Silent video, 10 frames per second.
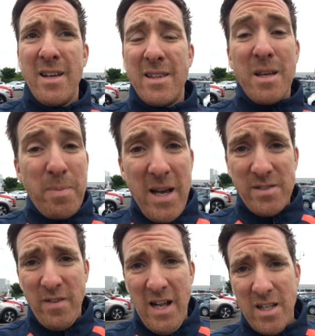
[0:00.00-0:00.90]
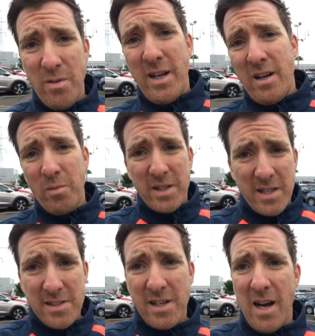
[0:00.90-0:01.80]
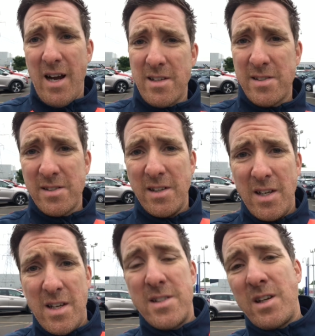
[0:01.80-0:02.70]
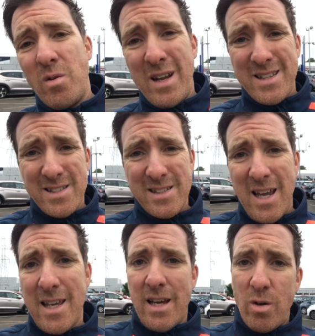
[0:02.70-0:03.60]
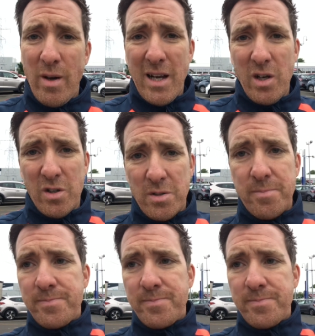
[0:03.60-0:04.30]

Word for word: the best value here with these cars. So let's take a quick look at them.